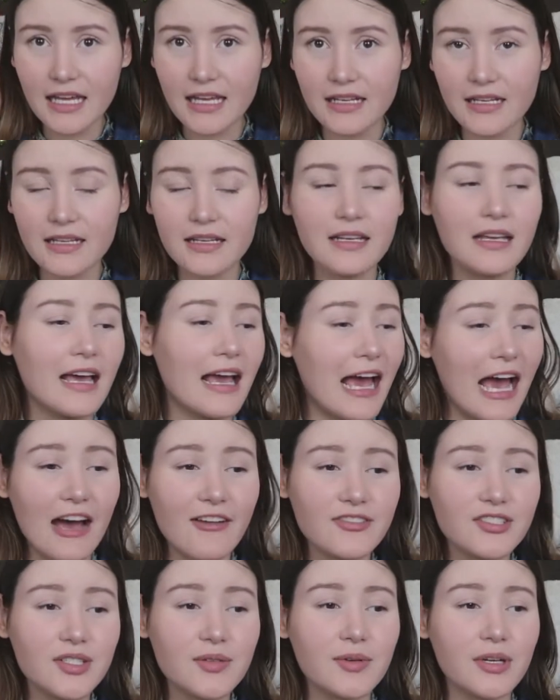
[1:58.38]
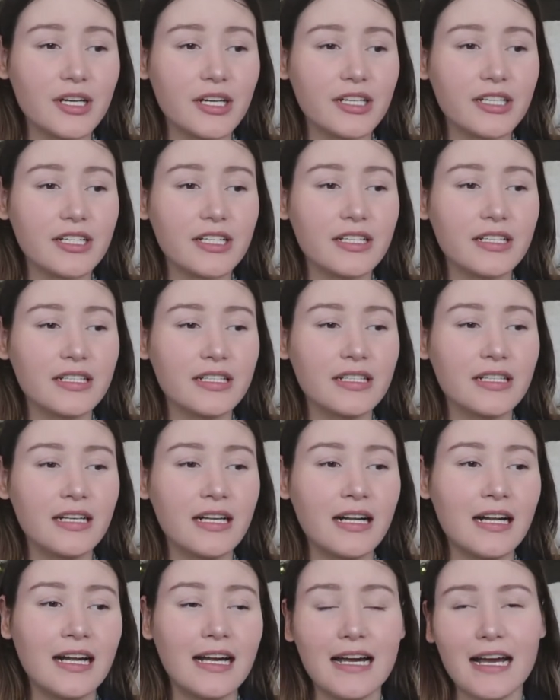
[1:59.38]
then after work
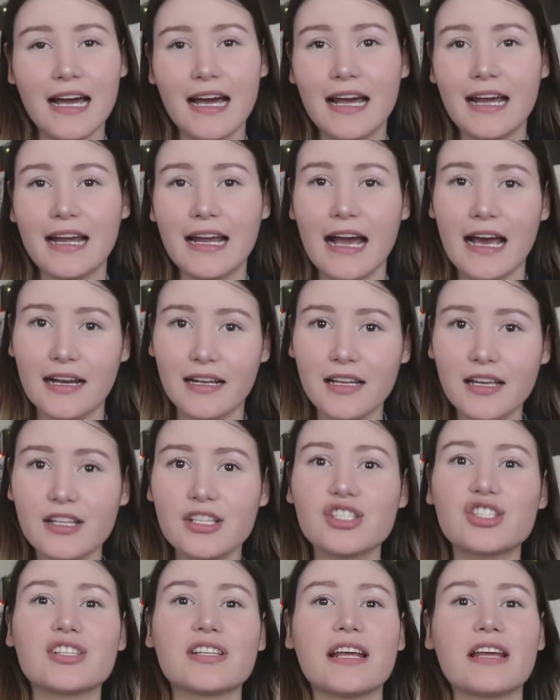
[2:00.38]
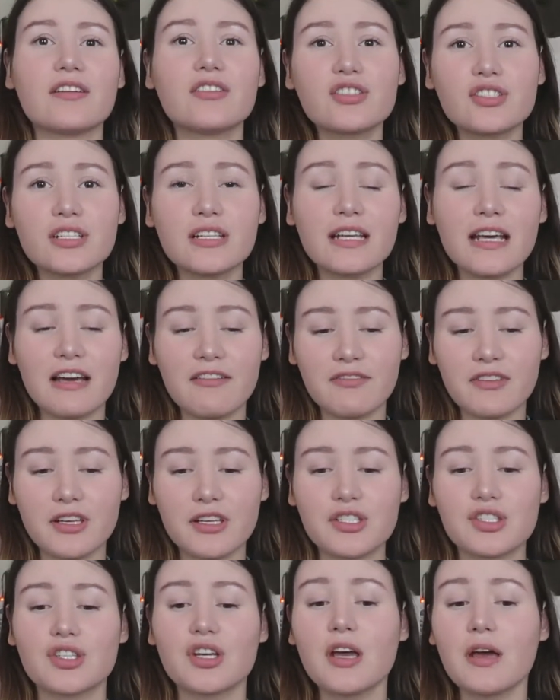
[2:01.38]
I had lunch, and I usually have
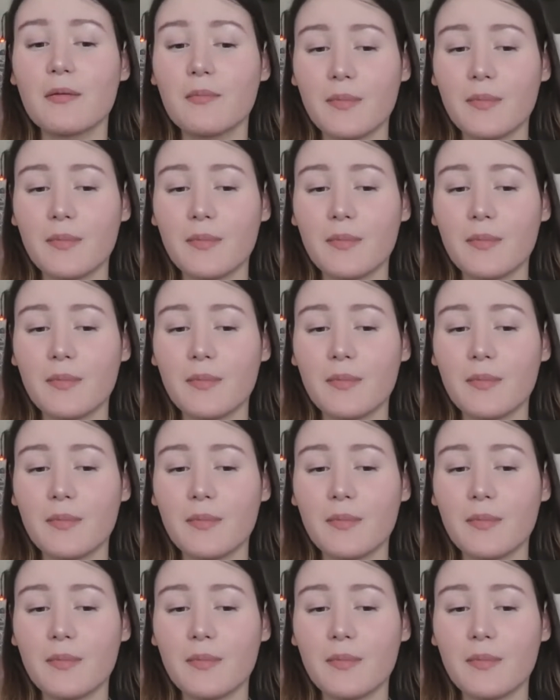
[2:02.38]
lunch